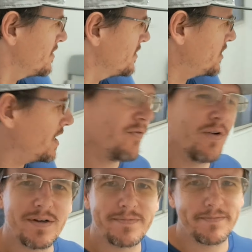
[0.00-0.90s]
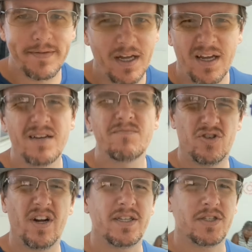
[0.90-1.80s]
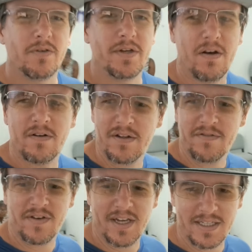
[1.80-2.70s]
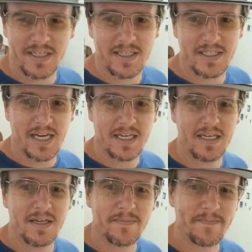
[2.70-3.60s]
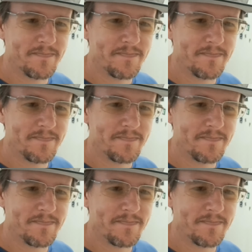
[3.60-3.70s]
software. I'm trying to sound out fancy and techie.